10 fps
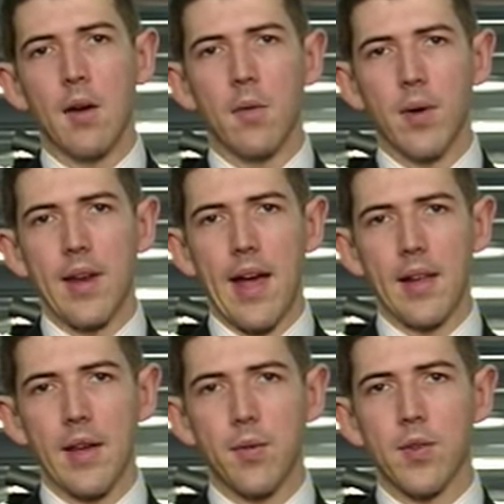We're now
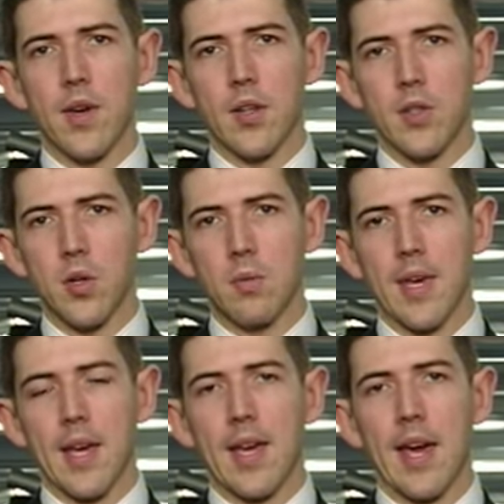left with two
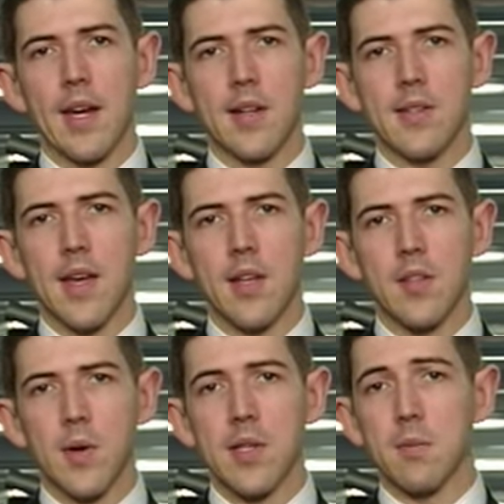key candidates there,
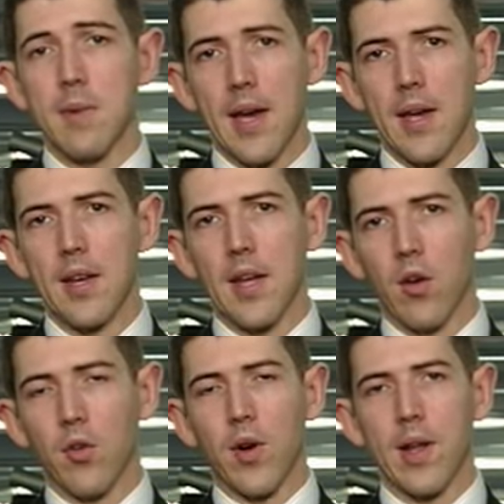Theresa May and
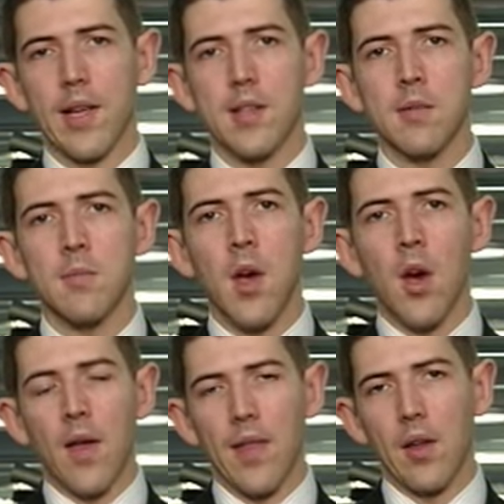Andrea Leadsom,
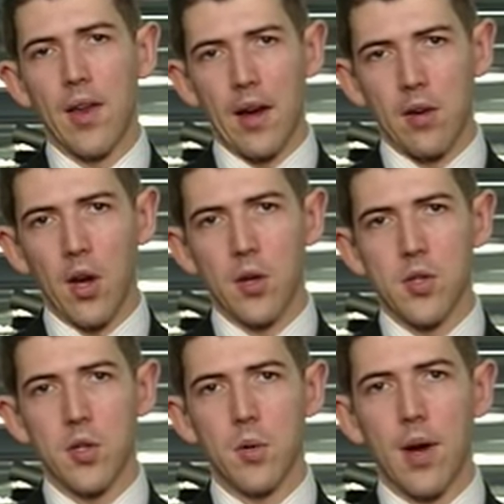and they'll now go
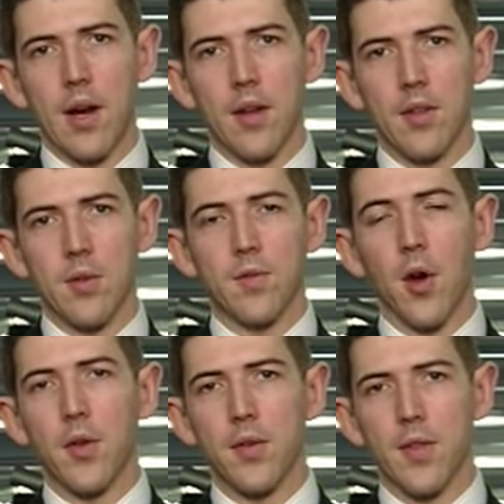to a
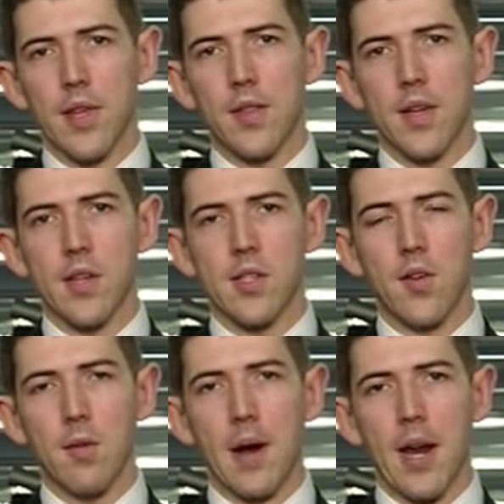vote of the
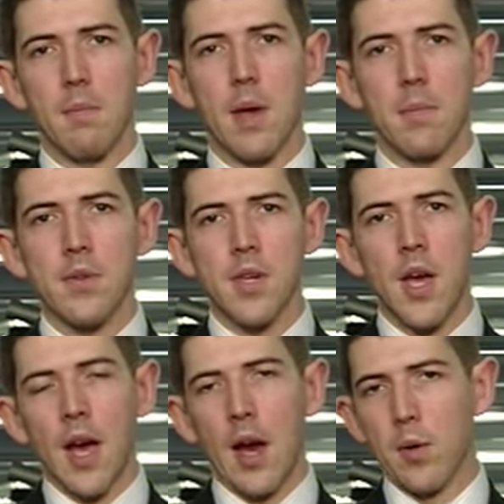Conservative Party members,
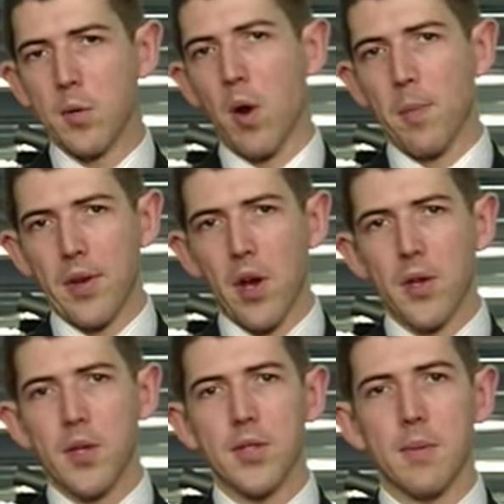which won't be known
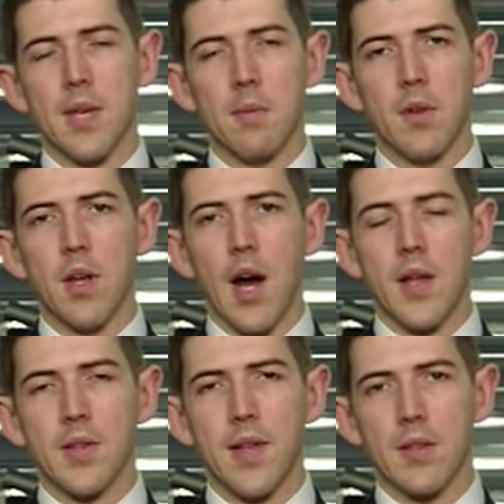until September
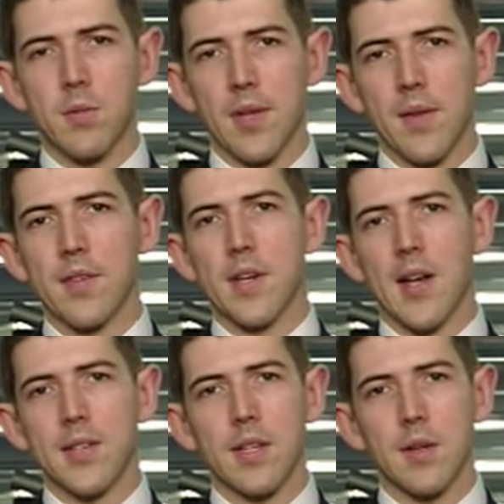9. So that's really
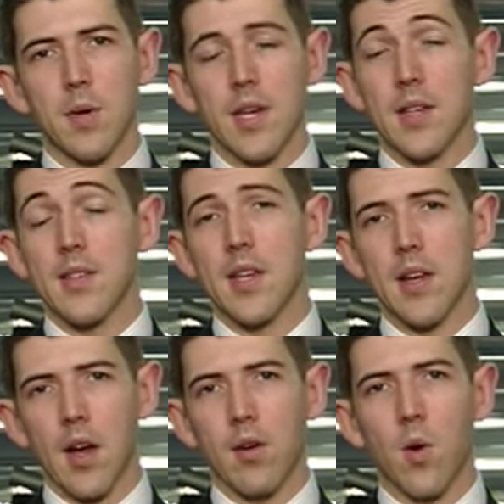emphasising we're going to see
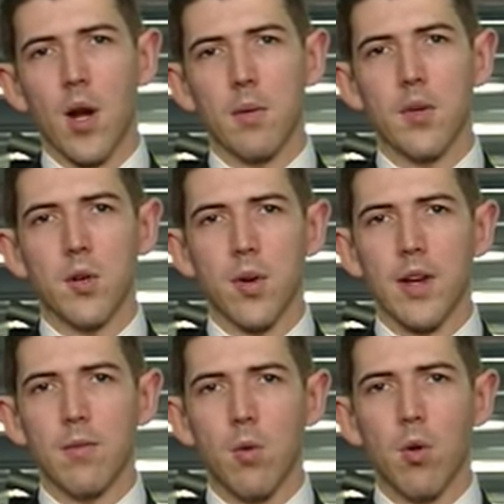quite a
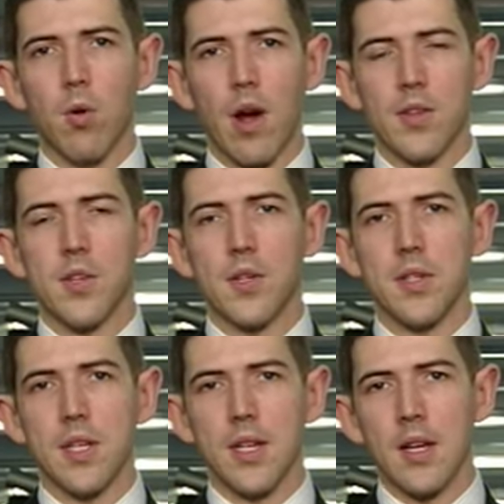degree of more
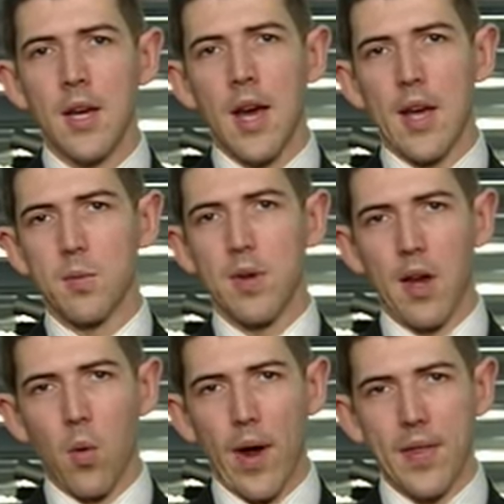uncertainty as we
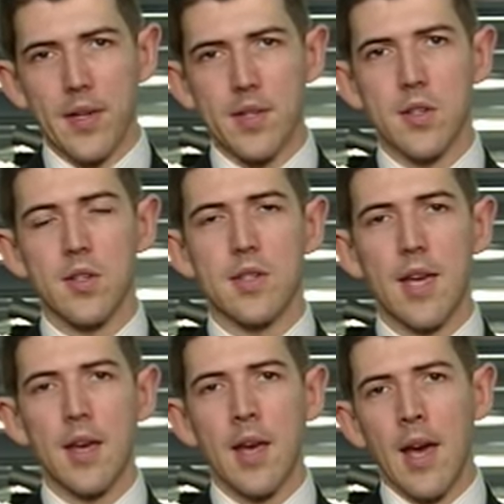await the decision
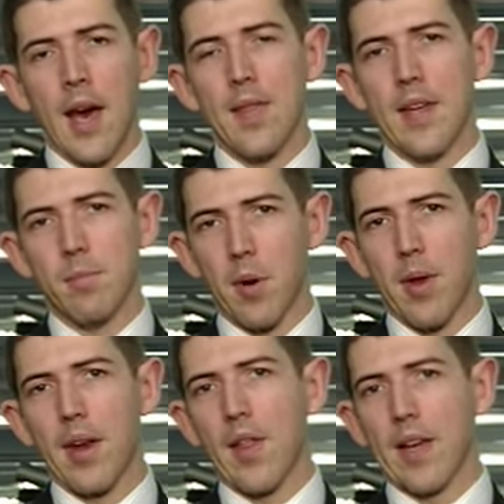there, and then
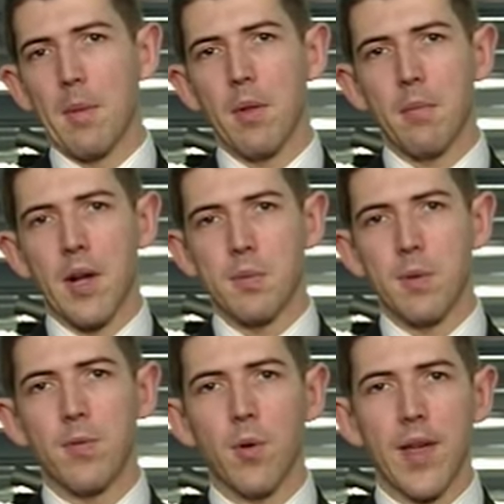probably another couple of months
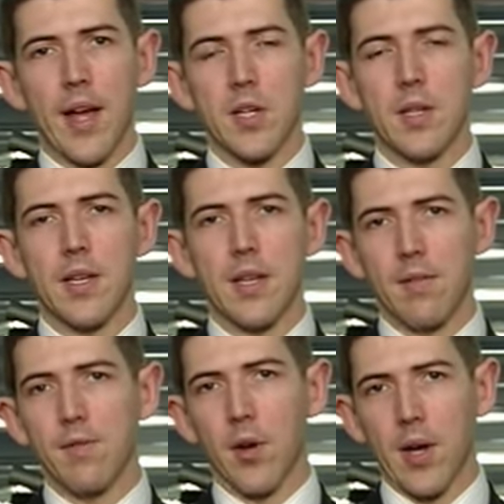before they actually
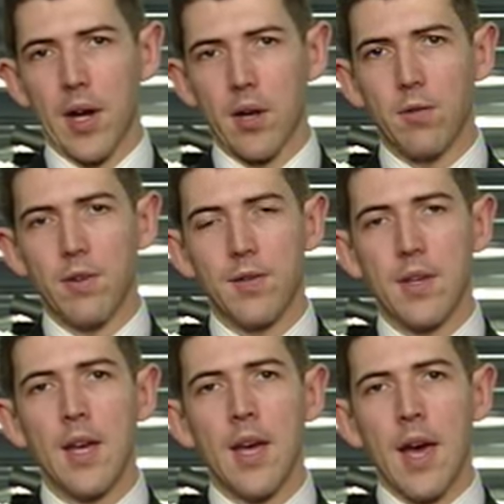invoke Article
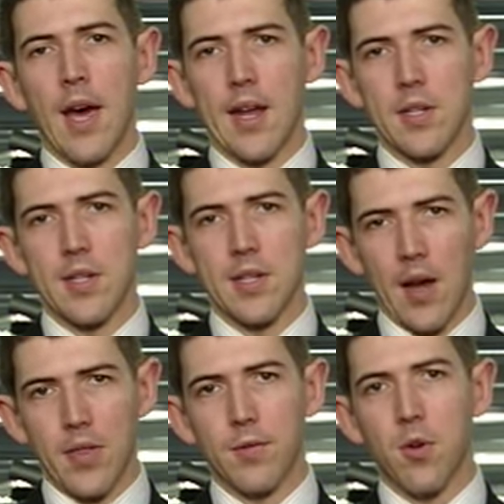50 and actually
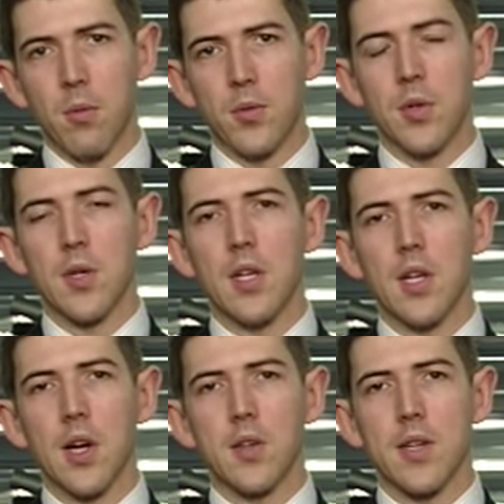start the formal 2-year
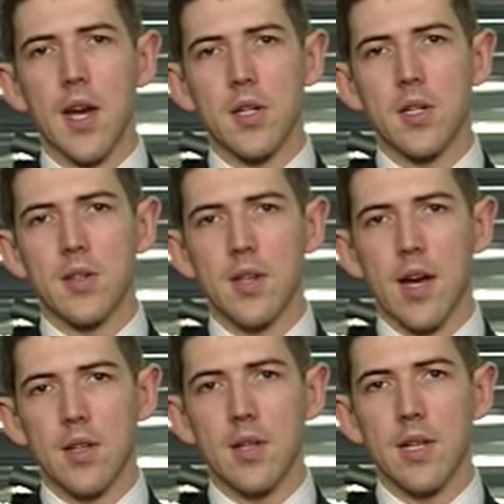negotiations
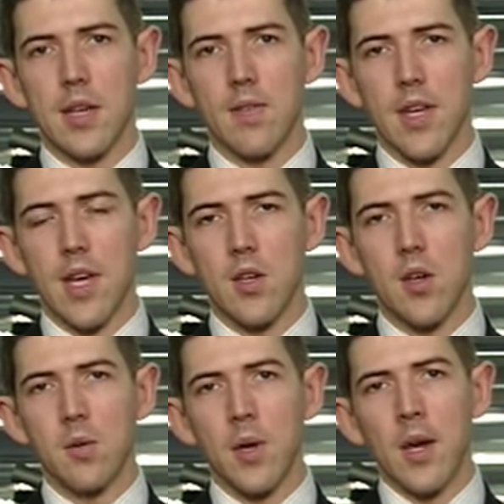to leave the
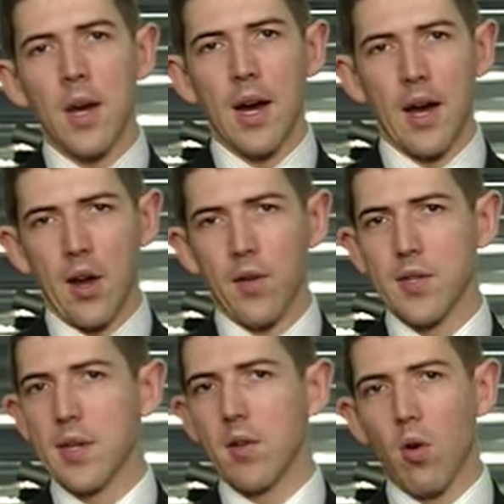EU. And
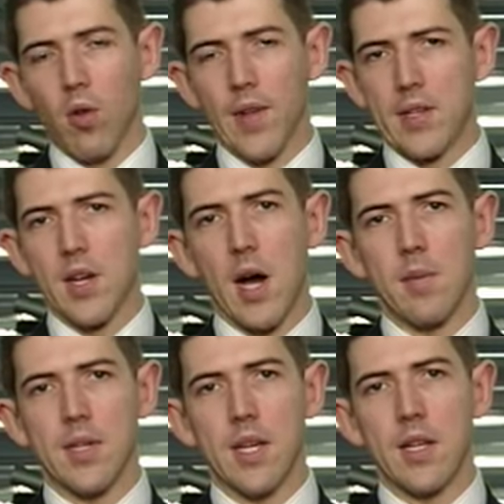obviously all of that time
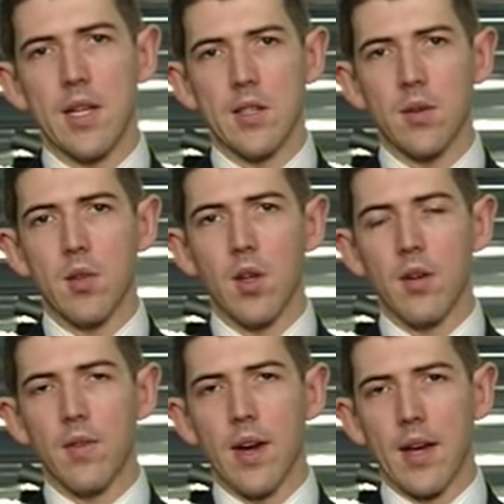is going to lead to a lot of,